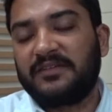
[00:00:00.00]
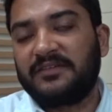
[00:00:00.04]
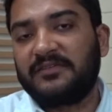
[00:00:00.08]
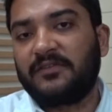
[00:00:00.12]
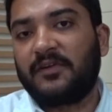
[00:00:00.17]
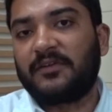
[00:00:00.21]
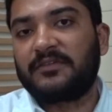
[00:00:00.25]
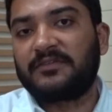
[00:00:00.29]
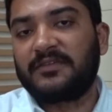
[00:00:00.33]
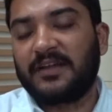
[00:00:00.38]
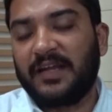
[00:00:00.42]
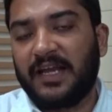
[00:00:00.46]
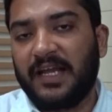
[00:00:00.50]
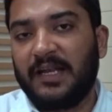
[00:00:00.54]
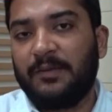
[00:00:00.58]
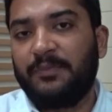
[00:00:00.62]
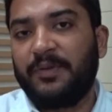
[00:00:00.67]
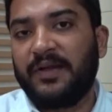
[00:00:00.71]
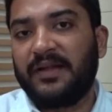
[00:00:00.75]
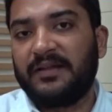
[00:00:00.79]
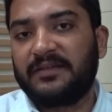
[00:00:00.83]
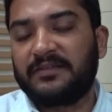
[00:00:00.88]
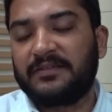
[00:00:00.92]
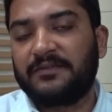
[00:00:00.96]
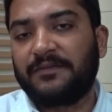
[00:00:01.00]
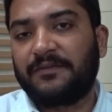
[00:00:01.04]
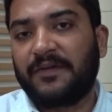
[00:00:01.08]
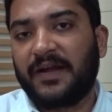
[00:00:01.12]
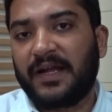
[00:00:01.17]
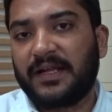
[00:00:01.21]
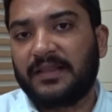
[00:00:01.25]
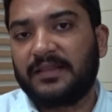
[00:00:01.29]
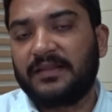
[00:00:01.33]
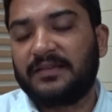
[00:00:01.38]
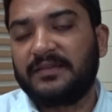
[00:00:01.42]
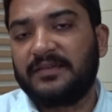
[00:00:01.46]
is also helping is the
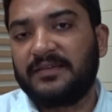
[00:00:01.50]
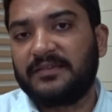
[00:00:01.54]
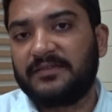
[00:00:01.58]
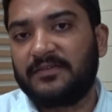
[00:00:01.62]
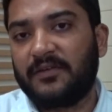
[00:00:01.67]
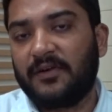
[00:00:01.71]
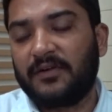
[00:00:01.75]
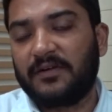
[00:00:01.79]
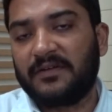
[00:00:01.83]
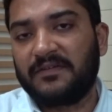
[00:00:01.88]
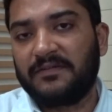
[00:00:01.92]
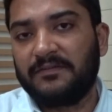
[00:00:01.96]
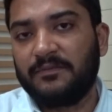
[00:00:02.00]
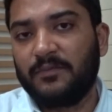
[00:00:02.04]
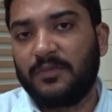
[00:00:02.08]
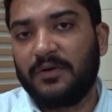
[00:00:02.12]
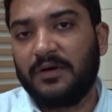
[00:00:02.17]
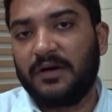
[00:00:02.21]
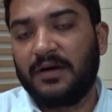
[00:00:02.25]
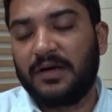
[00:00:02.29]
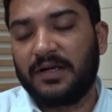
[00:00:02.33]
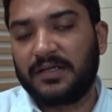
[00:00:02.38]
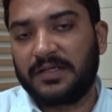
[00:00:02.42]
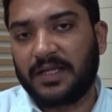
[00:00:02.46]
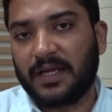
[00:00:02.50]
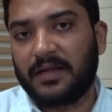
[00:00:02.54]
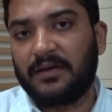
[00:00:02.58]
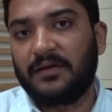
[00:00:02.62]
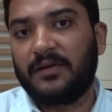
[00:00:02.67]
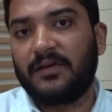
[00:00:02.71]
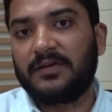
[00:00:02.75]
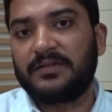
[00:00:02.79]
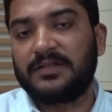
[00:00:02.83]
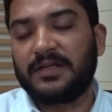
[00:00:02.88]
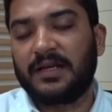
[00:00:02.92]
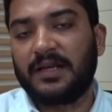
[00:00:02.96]
fact that there's a lot of um, uh,
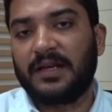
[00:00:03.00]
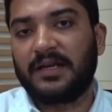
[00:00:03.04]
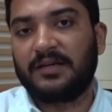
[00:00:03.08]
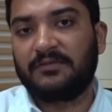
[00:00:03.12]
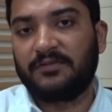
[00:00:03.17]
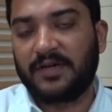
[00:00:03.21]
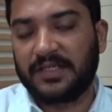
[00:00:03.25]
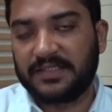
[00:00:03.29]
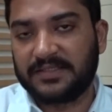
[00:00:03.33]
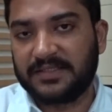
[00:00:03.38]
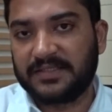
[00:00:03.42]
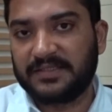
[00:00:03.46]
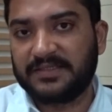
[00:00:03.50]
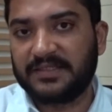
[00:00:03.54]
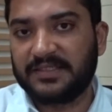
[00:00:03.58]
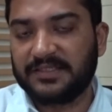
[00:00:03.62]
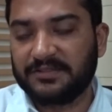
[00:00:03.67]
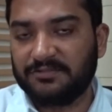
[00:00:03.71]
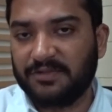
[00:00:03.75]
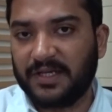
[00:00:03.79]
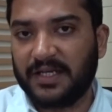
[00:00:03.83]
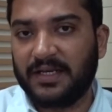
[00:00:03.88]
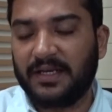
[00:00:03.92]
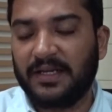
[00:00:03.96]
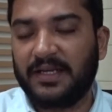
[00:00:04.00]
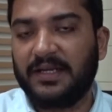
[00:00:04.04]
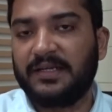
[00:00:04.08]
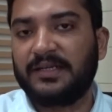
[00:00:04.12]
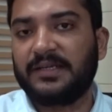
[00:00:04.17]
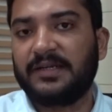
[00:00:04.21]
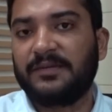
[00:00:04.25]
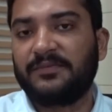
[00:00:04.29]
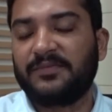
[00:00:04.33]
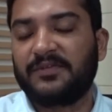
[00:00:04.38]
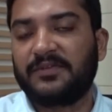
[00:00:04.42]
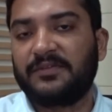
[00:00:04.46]
technological advances as well in
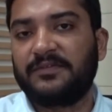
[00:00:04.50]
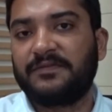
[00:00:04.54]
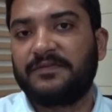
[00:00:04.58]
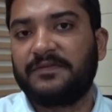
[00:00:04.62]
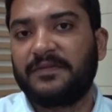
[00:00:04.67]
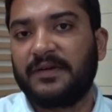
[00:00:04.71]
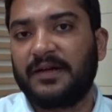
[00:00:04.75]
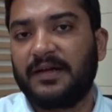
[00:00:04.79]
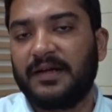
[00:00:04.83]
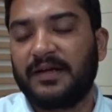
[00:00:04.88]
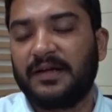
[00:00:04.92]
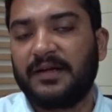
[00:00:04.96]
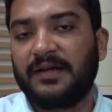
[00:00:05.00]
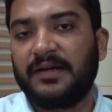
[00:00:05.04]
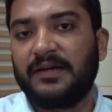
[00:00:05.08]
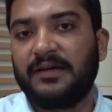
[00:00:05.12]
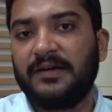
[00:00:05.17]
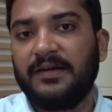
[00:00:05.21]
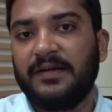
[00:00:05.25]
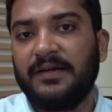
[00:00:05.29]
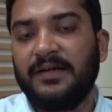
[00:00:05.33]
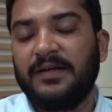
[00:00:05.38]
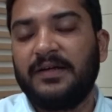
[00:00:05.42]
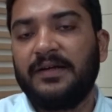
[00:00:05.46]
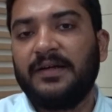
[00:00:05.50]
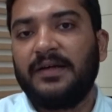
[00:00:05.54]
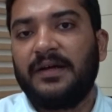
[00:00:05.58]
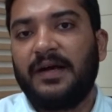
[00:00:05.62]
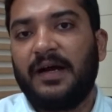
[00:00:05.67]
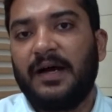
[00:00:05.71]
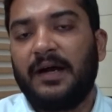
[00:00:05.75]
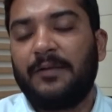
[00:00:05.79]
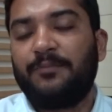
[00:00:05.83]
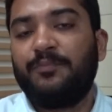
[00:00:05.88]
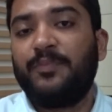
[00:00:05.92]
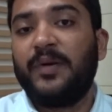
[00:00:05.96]
terms of uh,
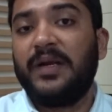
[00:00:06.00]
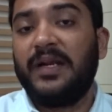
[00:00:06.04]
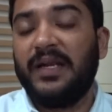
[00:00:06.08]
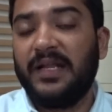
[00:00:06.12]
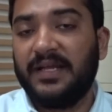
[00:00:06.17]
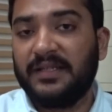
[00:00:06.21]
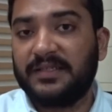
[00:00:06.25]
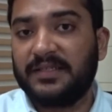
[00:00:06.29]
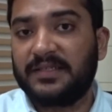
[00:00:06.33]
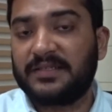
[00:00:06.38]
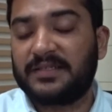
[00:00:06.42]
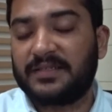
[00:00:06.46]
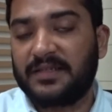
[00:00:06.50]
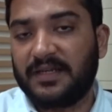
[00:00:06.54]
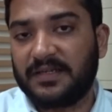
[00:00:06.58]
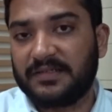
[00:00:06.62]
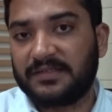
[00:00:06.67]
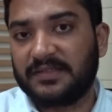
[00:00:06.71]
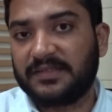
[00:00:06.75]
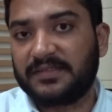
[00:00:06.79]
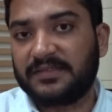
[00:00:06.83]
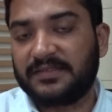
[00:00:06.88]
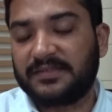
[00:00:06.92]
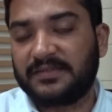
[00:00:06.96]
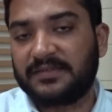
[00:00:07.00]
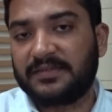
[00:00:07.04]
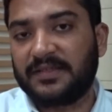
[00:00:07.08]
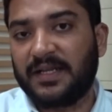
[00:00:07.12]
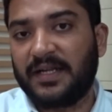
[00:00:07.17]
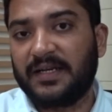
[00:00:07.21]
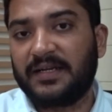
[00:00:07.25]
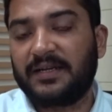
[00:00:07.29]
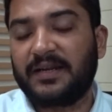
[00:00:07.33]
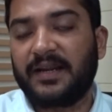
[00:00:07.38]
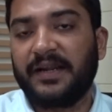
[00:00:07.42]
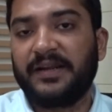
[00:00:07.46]
uh, building the structures
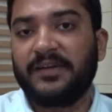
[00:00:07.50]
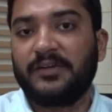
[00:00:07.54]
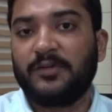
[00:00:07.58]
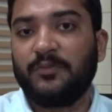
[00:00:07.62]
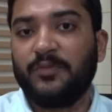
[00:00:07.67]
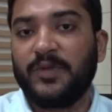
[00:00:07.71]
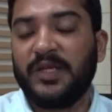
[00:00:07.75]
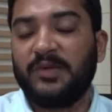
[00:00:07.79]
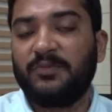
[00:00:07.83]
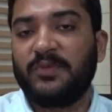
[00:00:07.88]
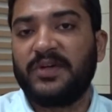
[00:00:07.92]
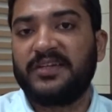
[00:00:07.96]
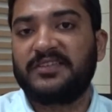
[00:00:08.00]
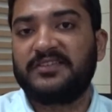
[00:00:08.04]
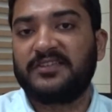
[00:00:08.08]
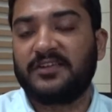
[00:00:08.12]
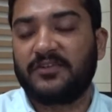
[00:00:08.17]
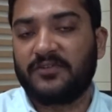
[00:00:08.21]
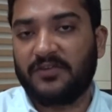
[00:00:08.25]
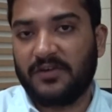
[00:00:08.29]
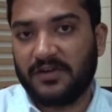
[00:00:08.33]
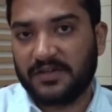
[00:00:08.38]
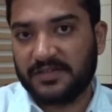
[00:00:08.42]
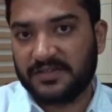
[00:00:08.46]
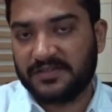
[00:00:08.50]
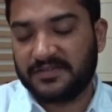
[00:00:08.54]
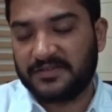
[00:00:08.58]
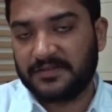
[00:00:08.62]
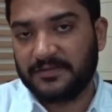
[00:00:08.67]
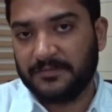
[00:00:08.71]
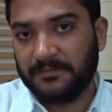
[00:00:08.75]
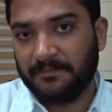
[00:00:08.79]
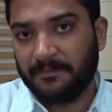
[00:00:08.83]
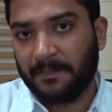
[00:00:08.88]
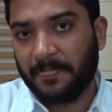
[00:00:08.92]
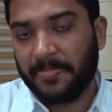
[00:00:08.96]
and trying to minimize the
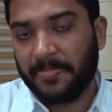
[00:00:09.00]
costs